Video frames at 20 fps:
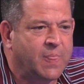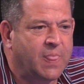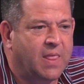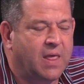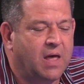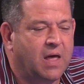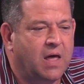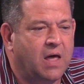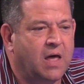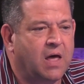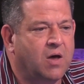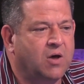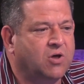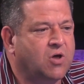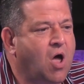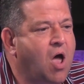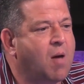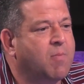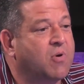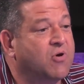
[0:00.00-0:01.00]

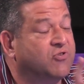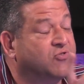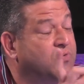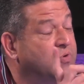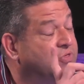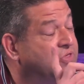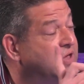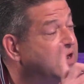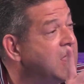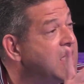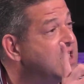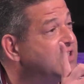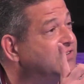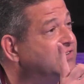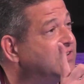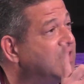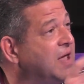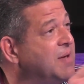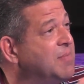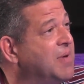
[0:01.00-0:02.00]
Commerce with an
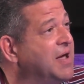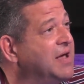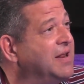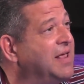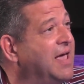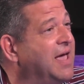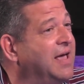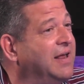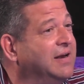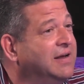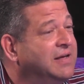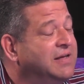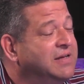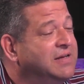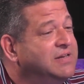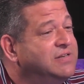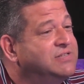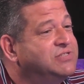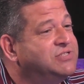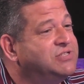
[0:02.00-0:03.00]
S, I might add.
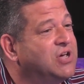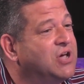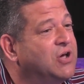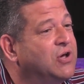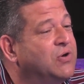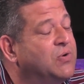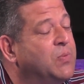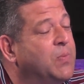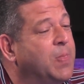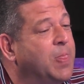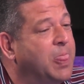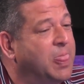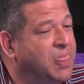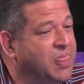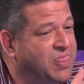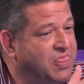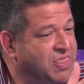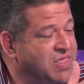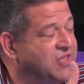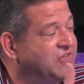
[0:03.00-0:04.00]
So
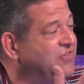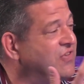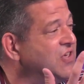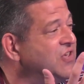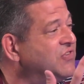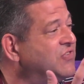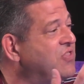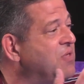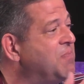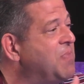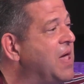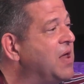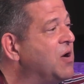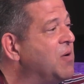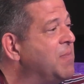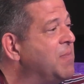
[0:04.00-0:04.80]
this is the better